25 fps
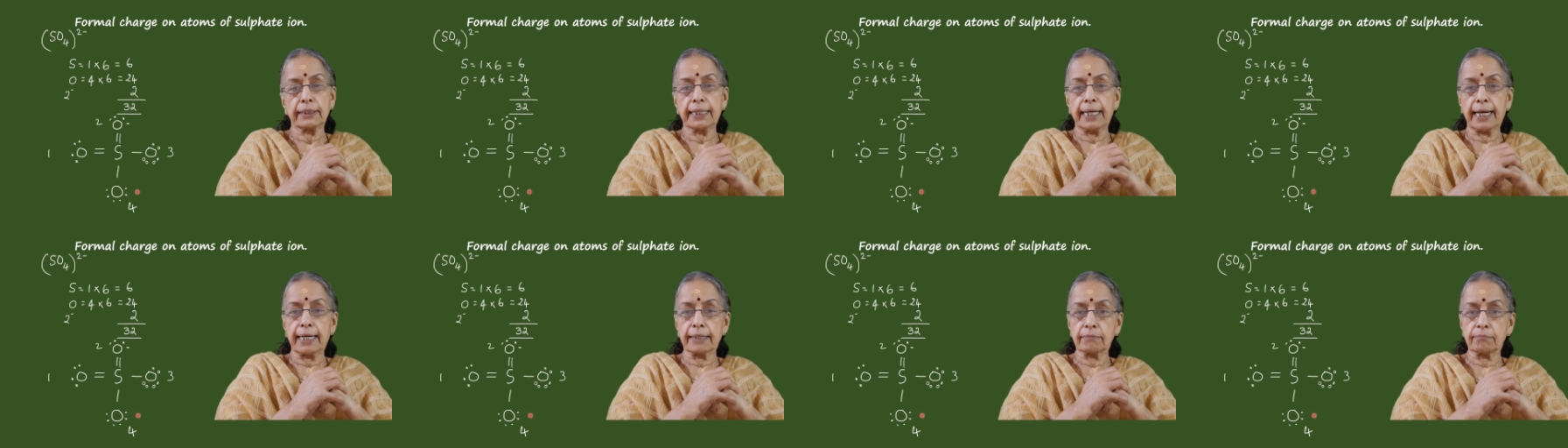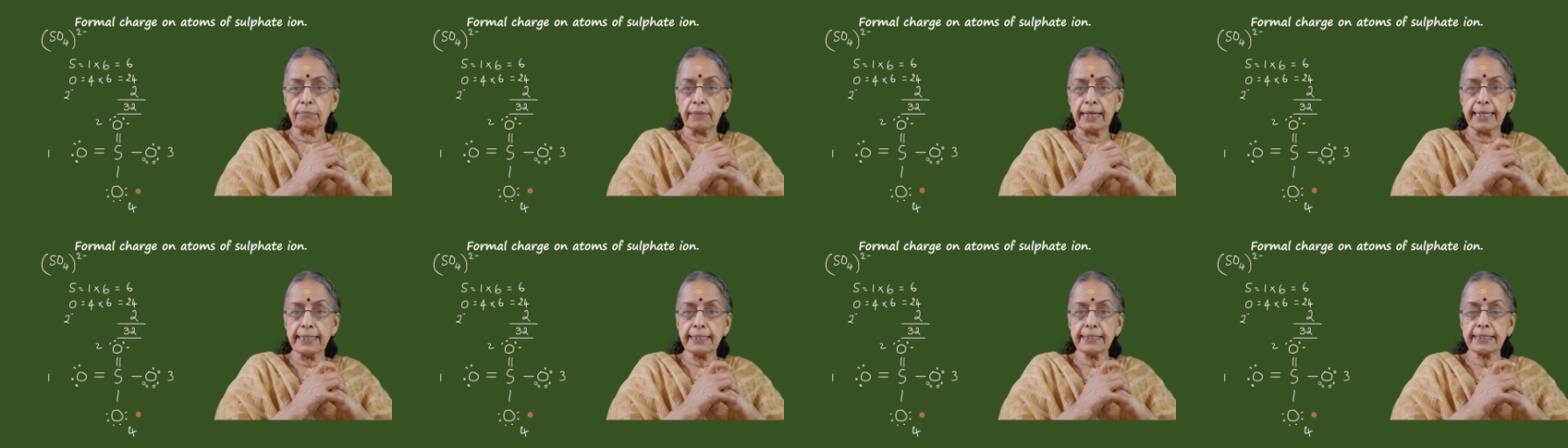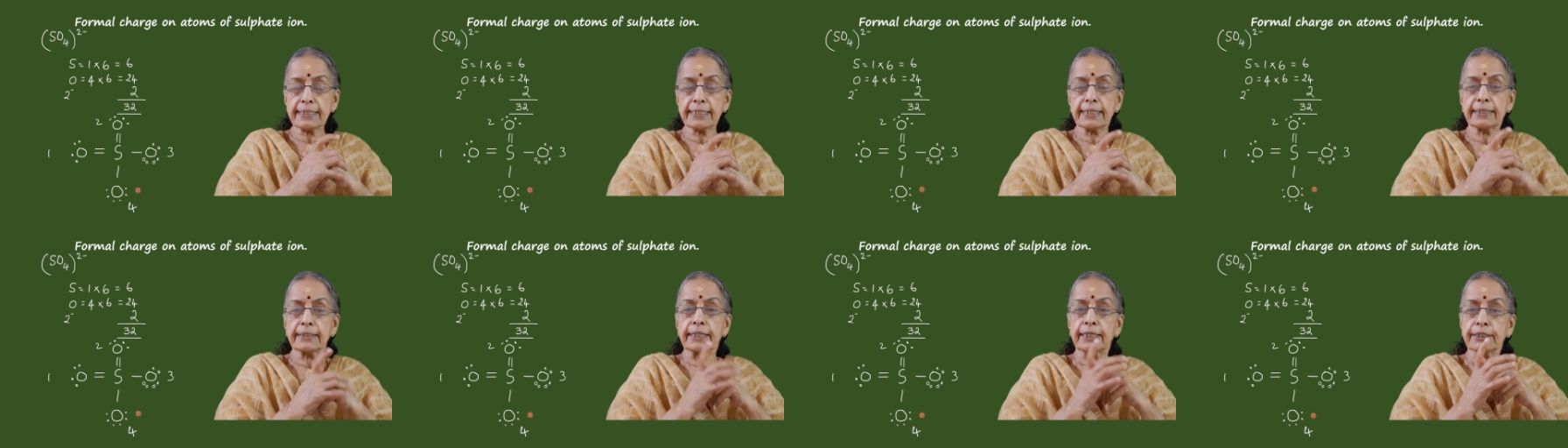That
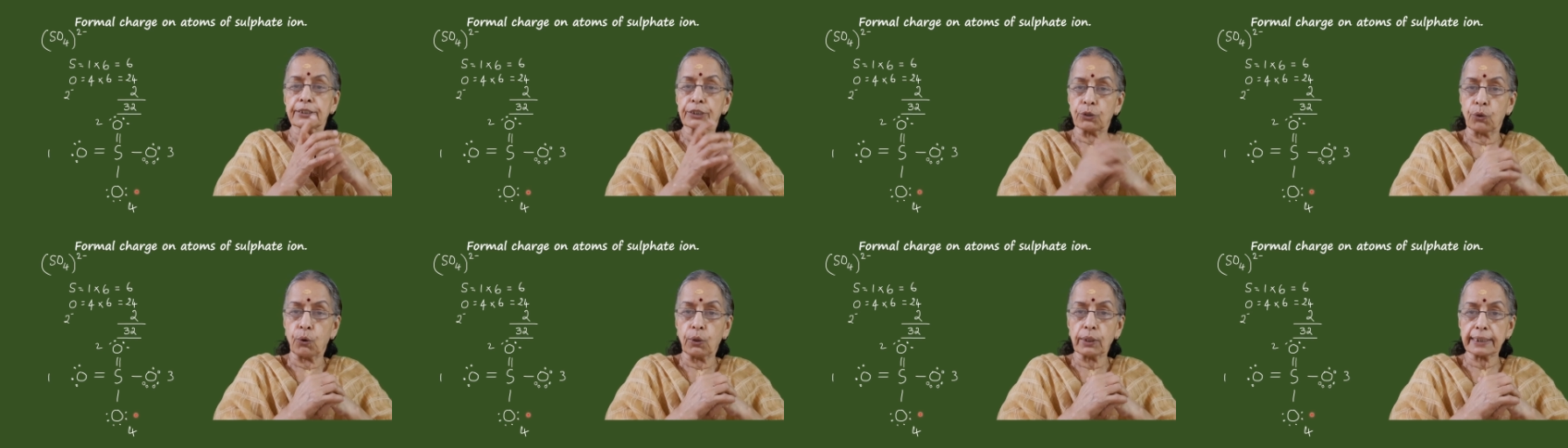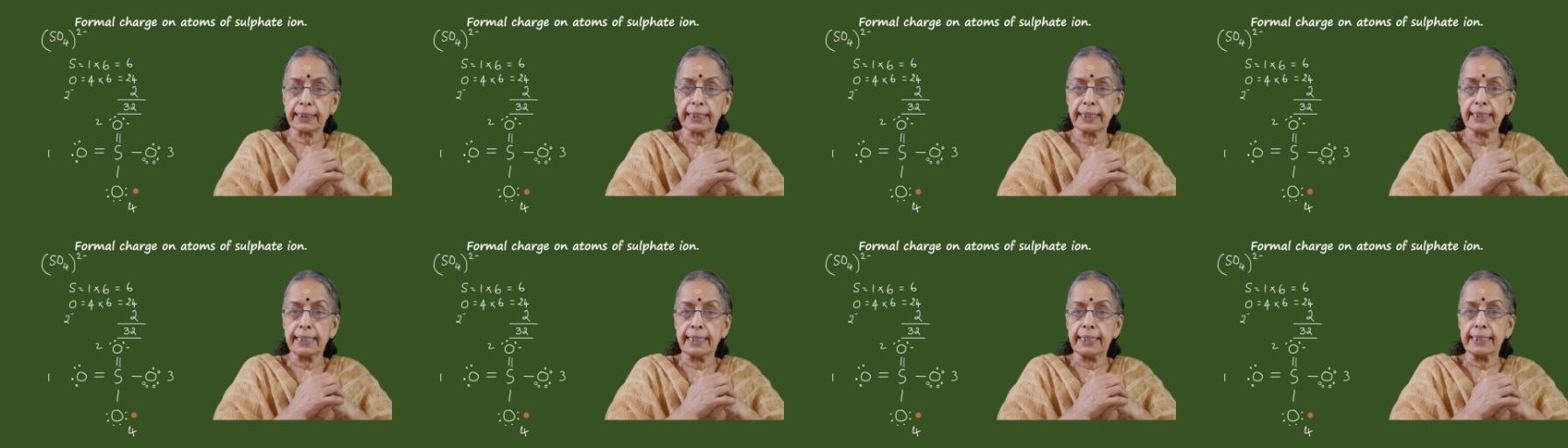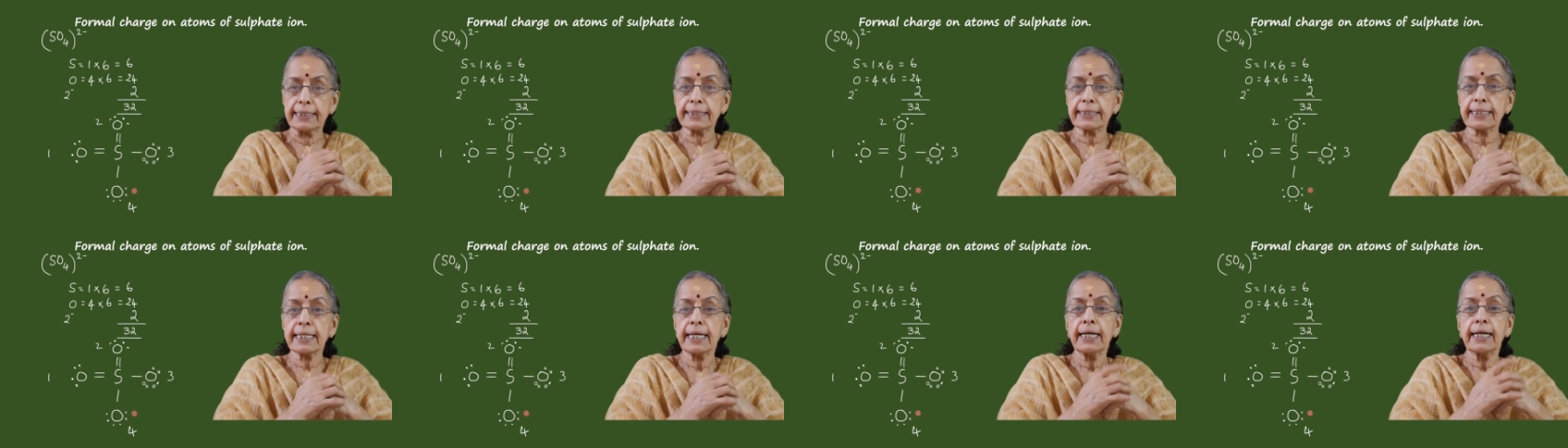means the total
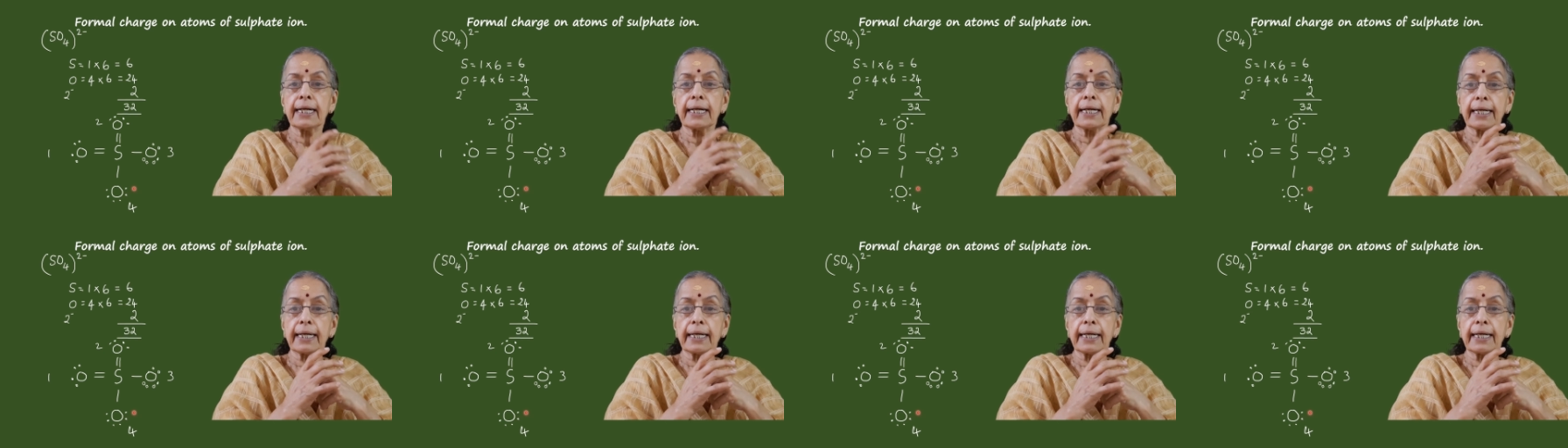is